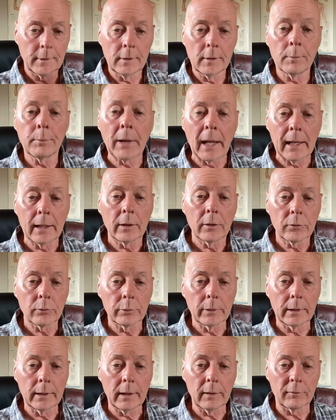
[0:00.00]
the pain is
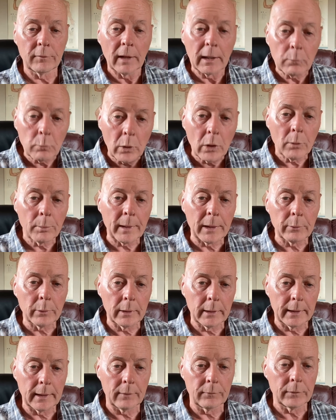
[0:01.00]
relieved. It will be
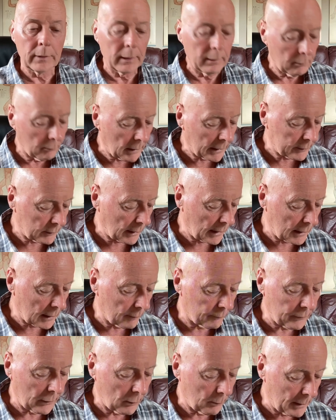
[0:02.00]
relieved, and it might take
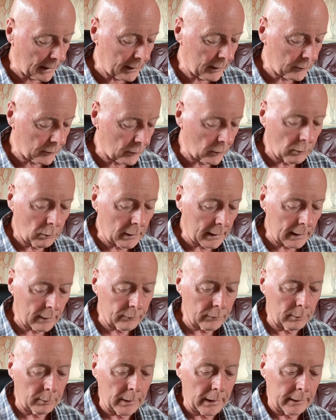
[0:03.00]
a few minutes or
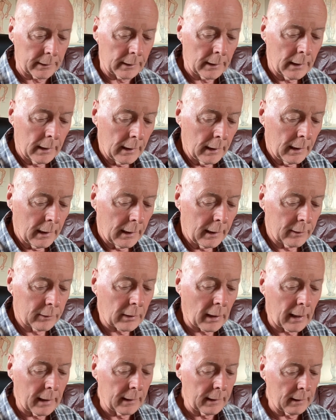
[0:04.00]
whatever, but it's
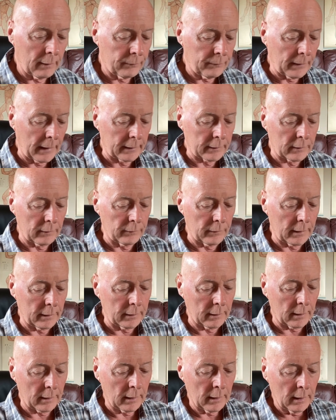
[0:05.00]
highly effective,
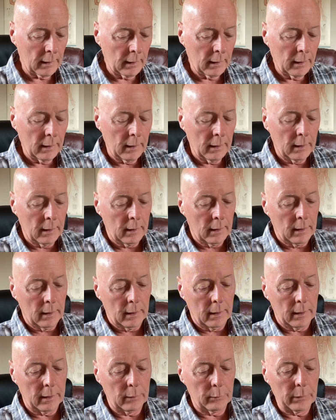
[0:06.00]
and
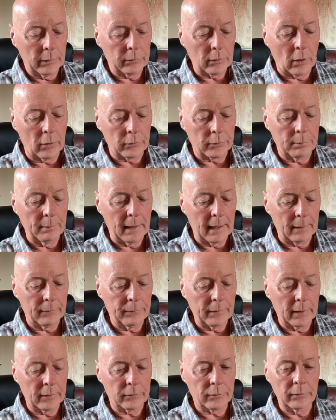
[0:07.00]
the results
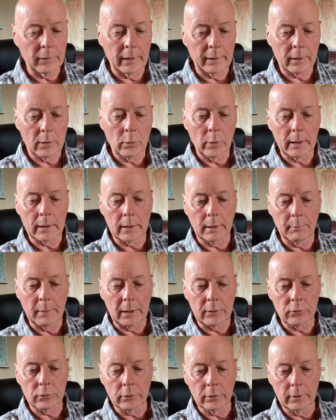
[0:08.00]
manifest very quickly.
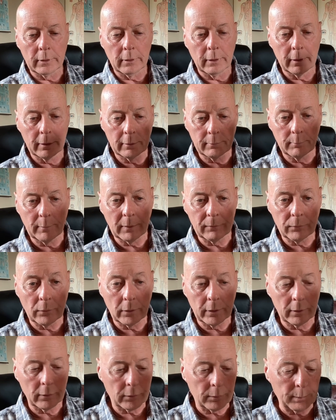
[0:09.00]
Make sure you,
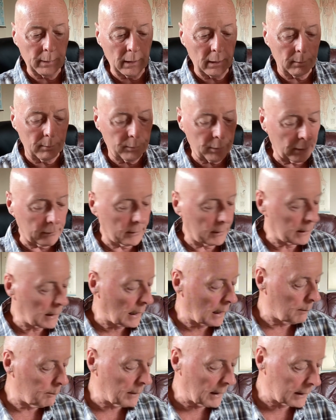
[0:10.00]
before you spill it, put the
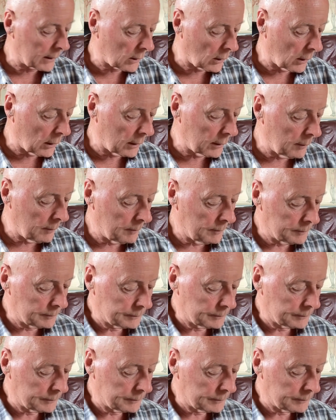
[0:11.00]
cap back on.